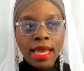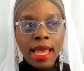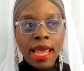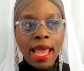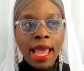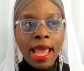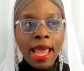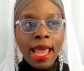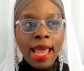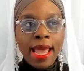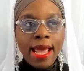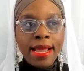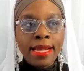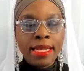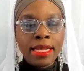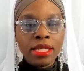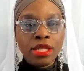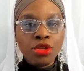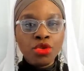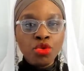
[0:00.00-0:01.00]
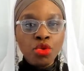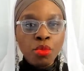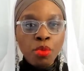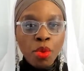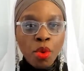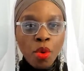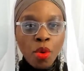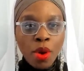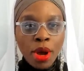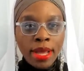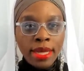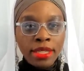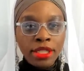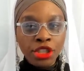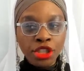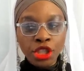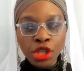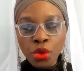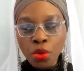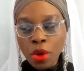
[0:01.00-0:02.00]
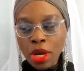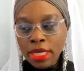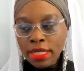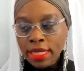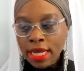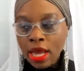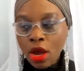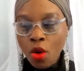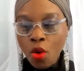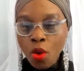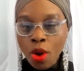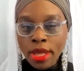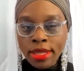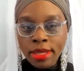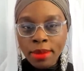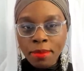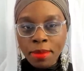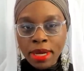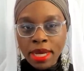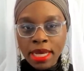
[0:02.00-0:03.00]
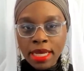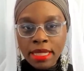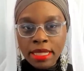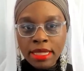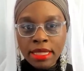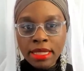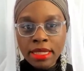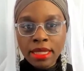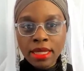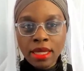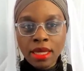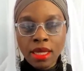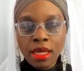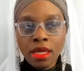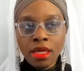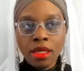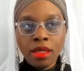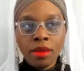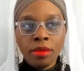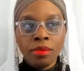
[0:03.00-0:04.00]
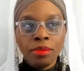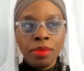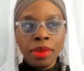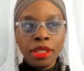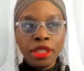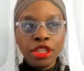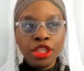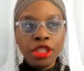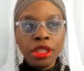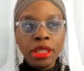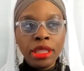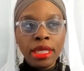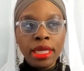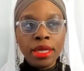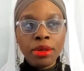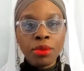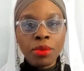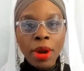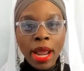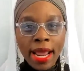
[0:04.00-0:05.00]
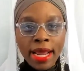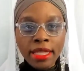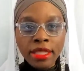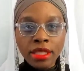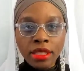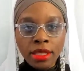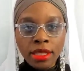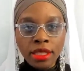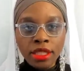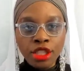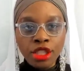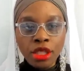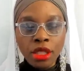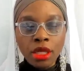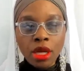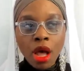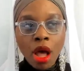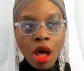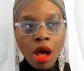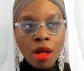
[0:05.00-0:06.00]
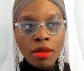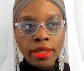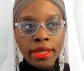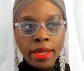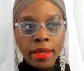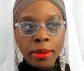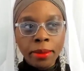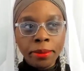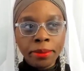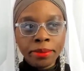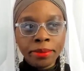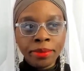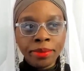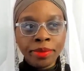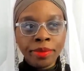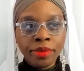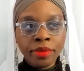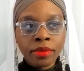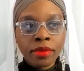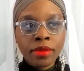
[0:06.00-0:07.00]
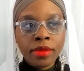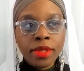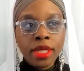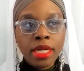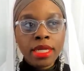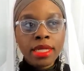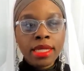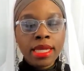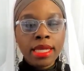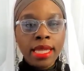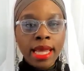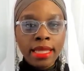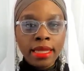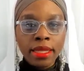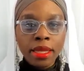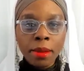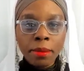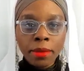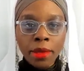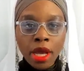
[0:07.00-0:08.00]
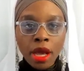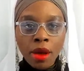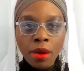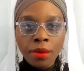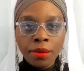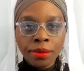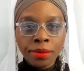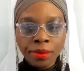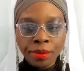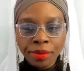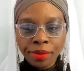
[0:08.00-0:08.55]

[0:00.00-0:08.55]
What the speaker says: and the two boys, she wasn't on the bus, but she had arranged it. She called them to let them know